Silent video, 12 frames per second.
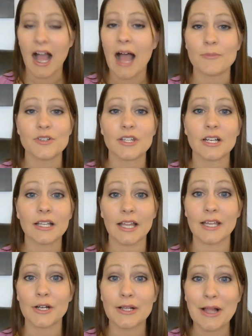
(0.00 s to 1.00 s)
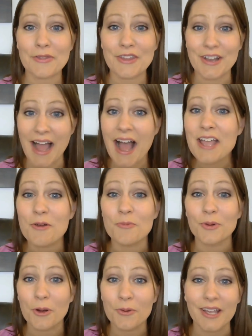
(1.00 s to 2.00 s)
I'm just going to lay it all out there. I
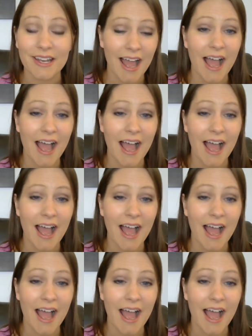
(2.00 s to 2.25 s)
am broken.